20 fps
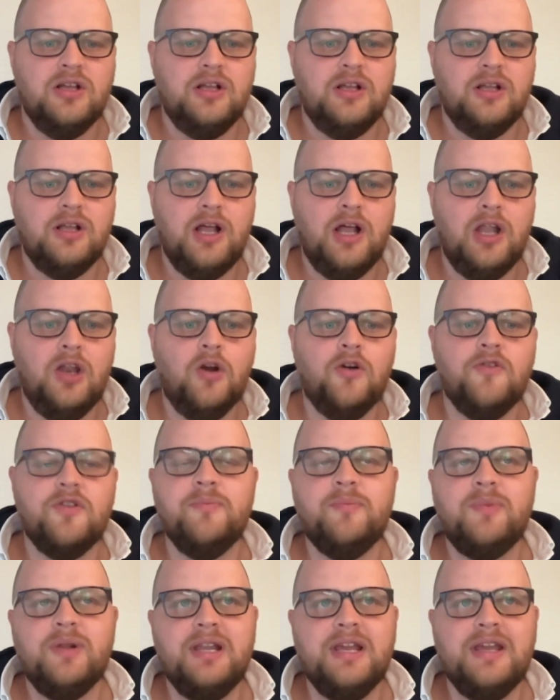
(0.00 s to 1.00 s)
a lot of
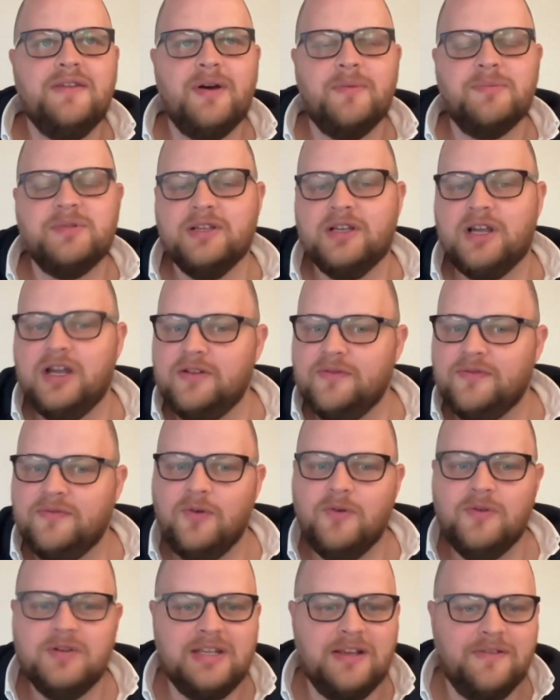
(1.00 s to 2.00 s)
them believe up to kind of
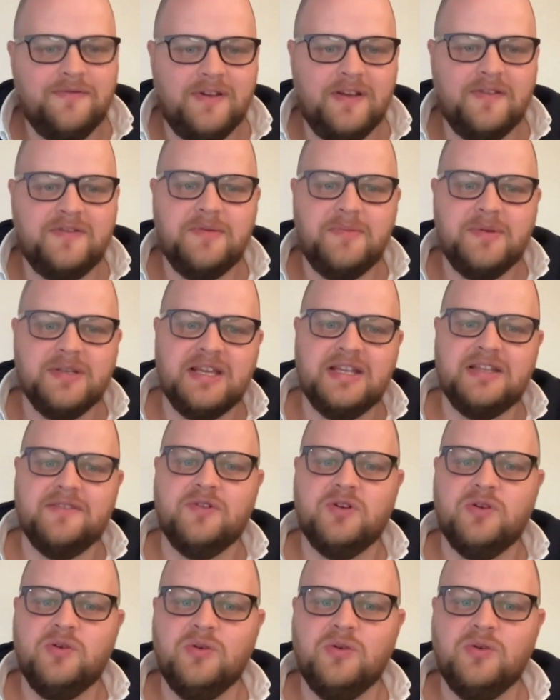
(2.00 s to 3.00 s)
40-50%
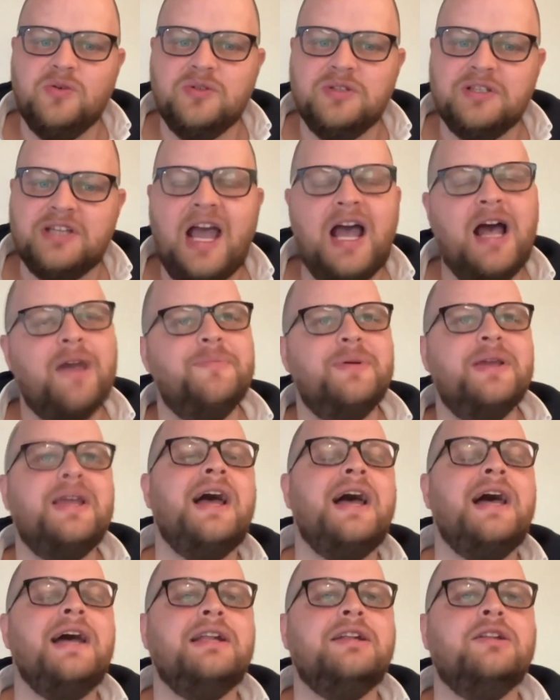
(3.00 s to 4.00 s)
of calls can be
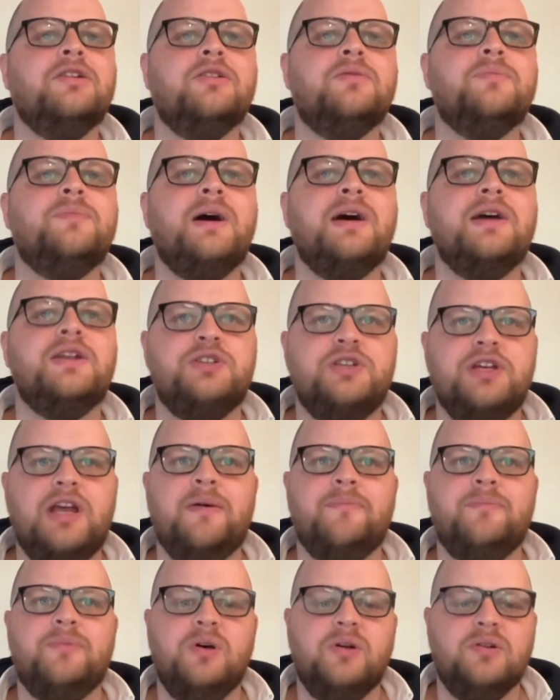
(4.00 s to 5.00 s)
handled by a
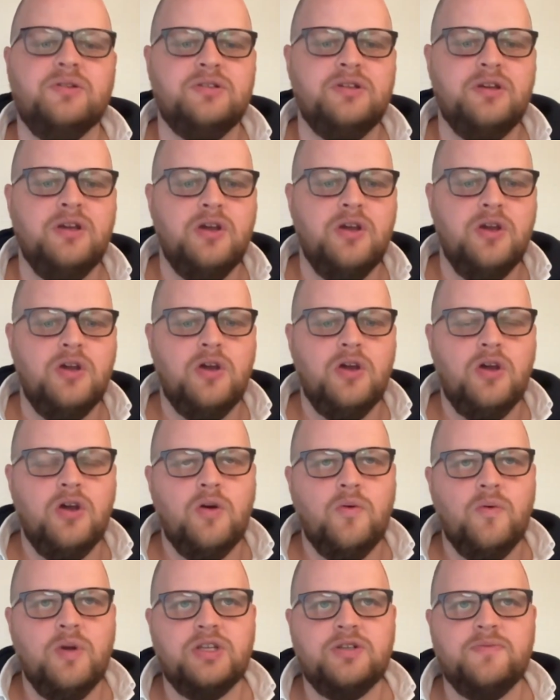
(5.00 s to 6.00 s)
chatbot,
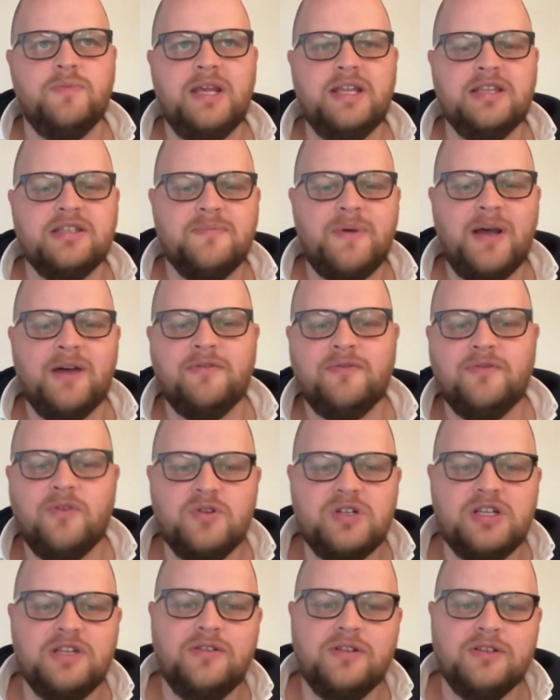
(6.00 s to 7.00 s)
which means about
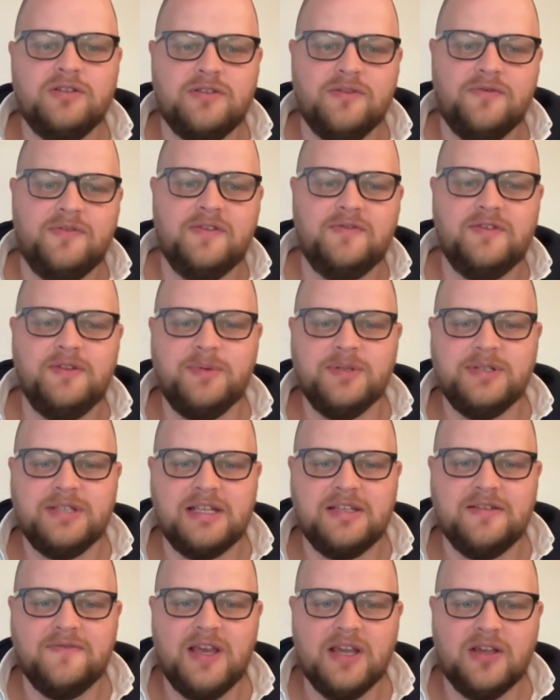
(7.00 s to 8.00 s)
40 to
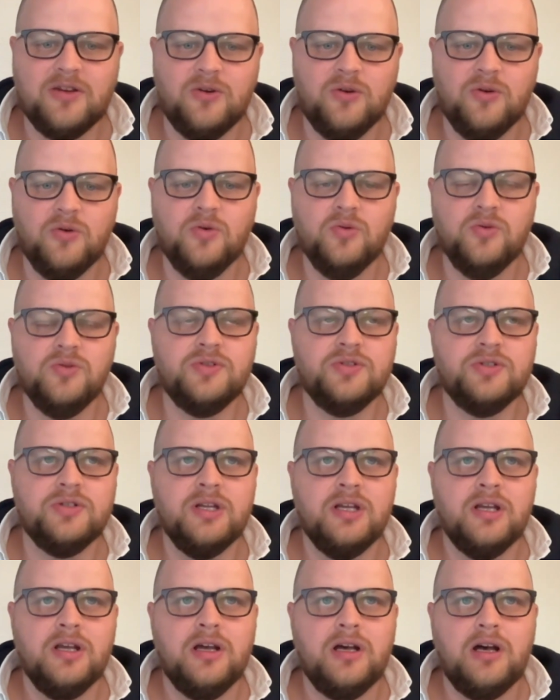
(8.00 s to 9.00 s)
50% of their calls
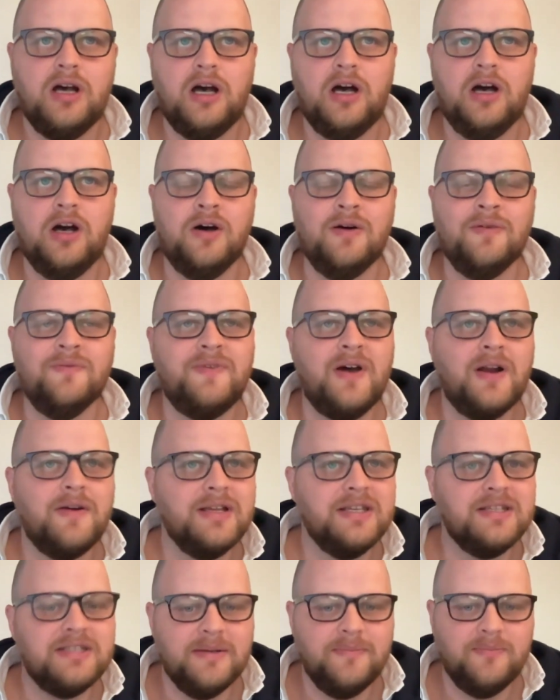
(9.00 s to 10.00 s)
are
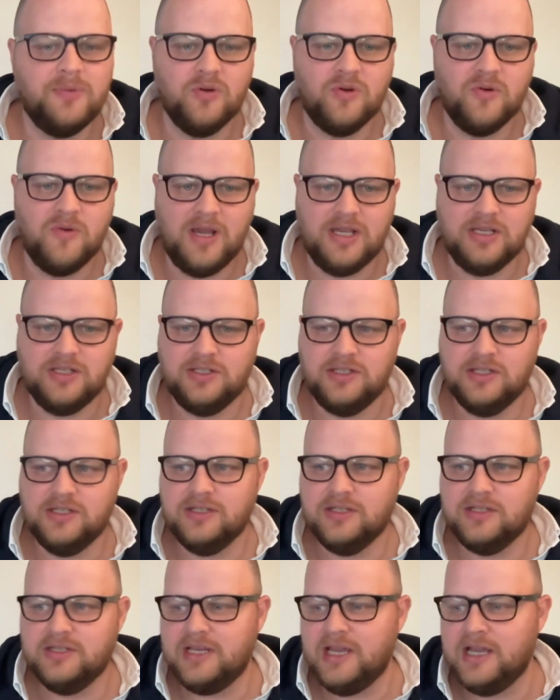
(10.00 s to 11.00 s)
very simple
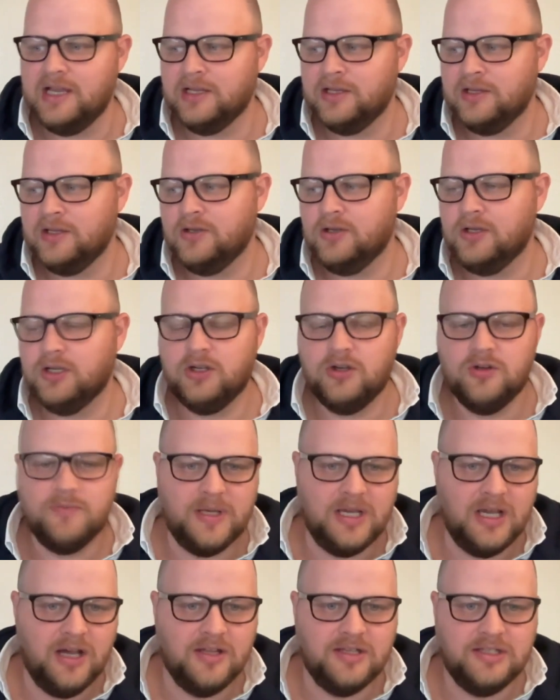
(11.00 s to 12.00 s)
questions that could
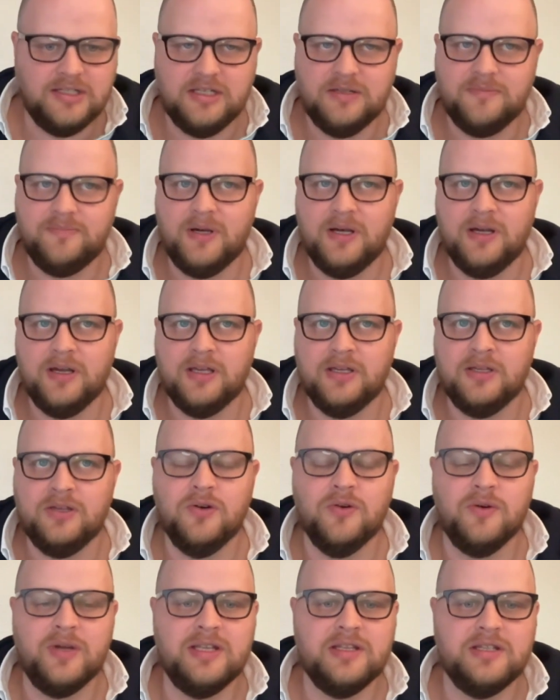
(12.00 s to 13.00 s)
be answered by
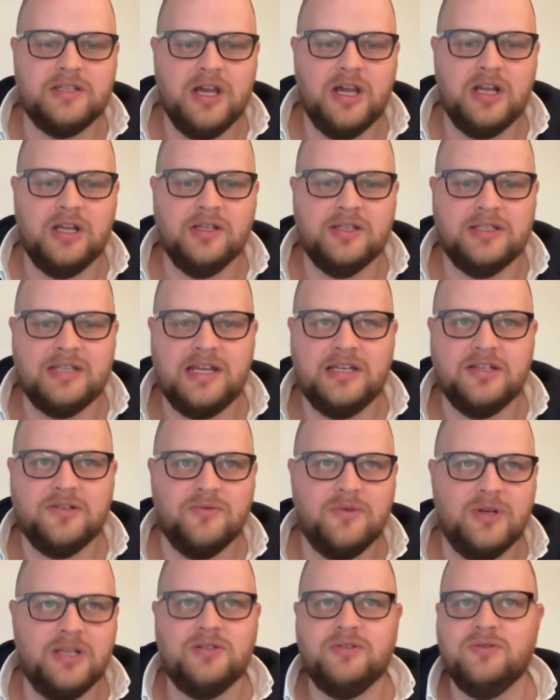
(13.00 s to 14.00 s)
your internal data
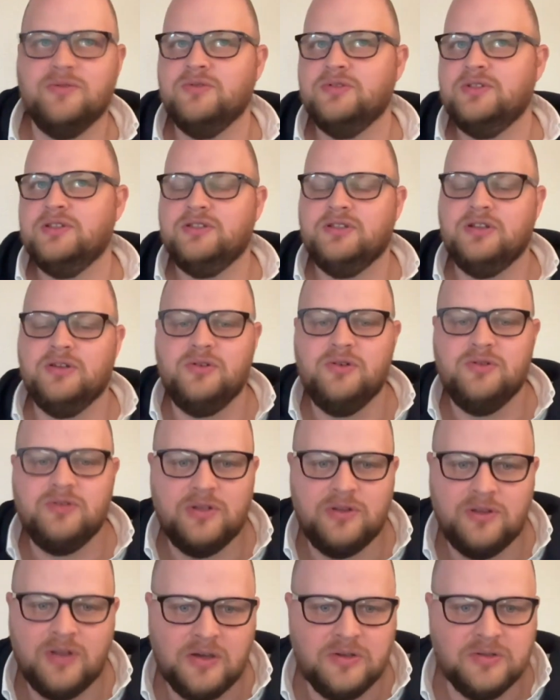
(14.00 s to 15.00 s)
resources. So
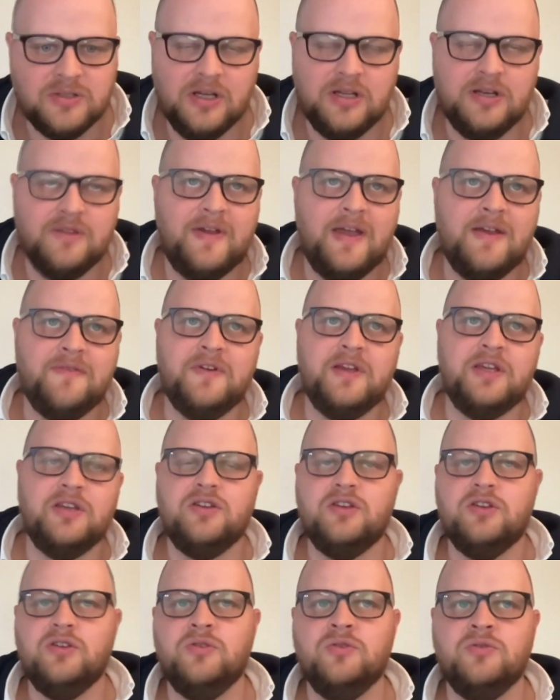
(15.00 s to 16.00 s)
using those kind of
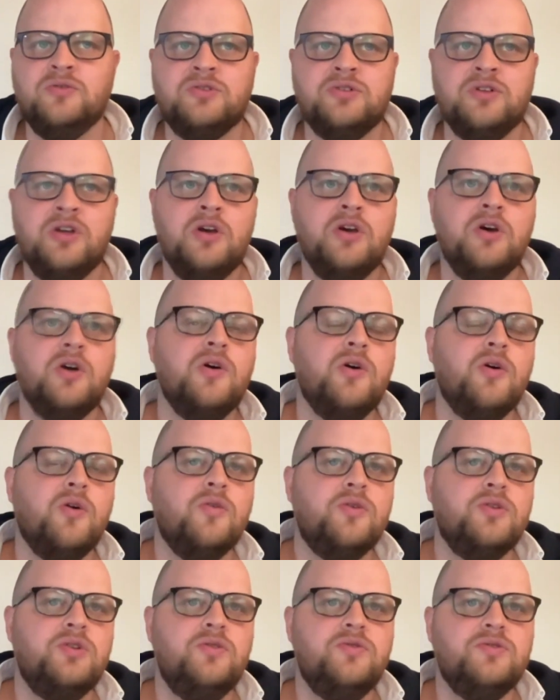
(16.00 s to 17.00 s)
FAQs
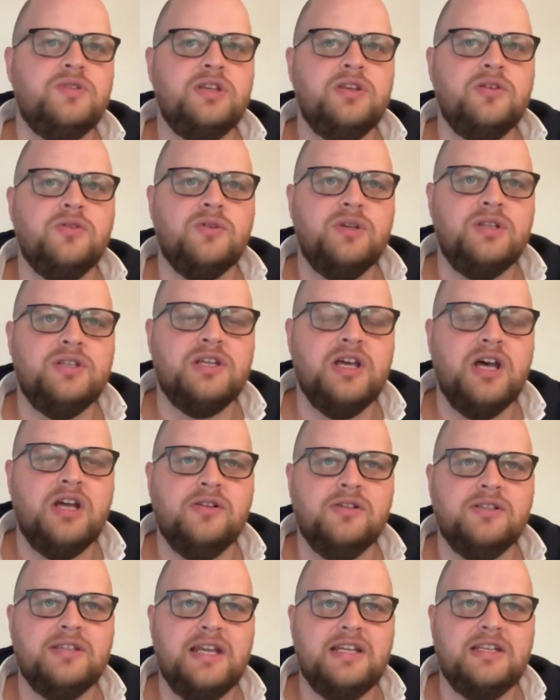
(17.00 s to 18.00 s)
or using your
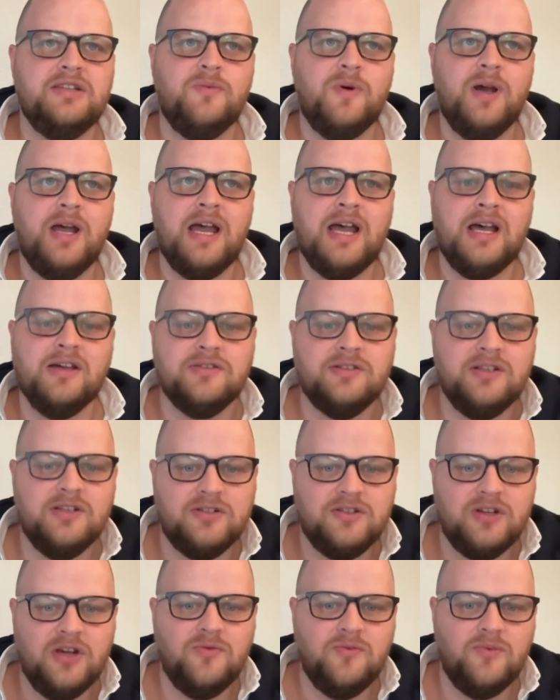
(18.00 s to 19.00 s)
internal data warehouse
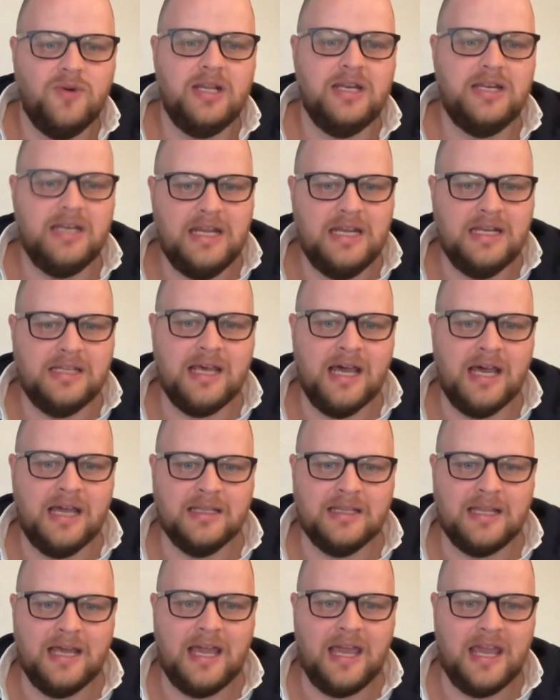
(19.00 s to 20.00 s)
that don't really need that
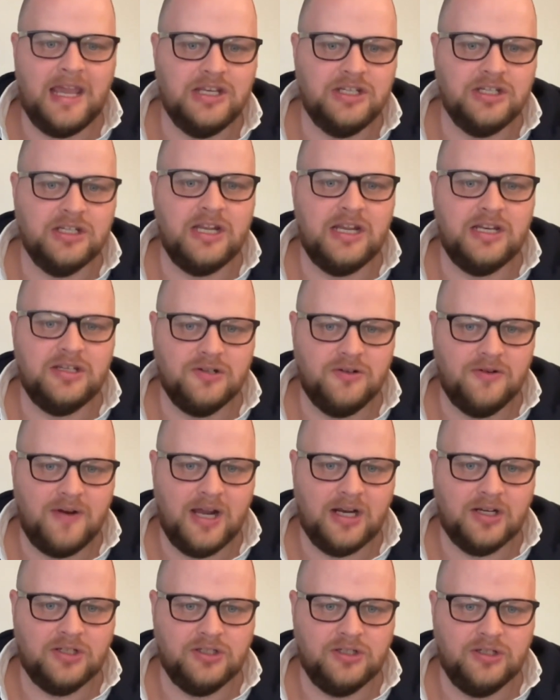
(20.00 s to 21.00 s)
agent
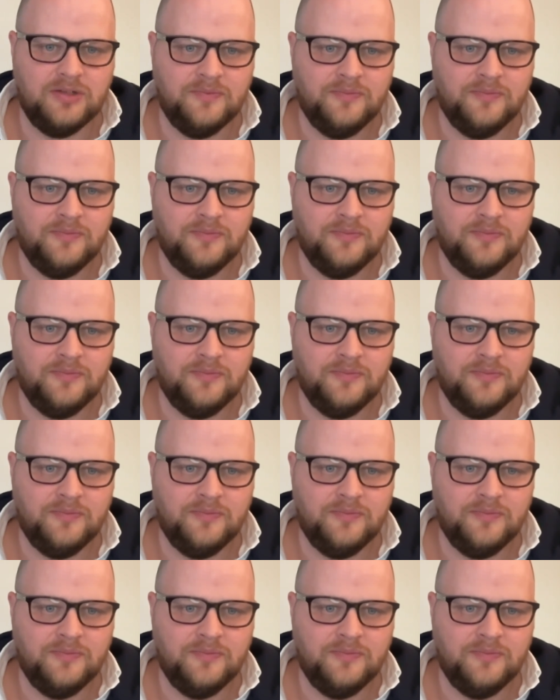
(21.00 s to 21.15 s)
interaction.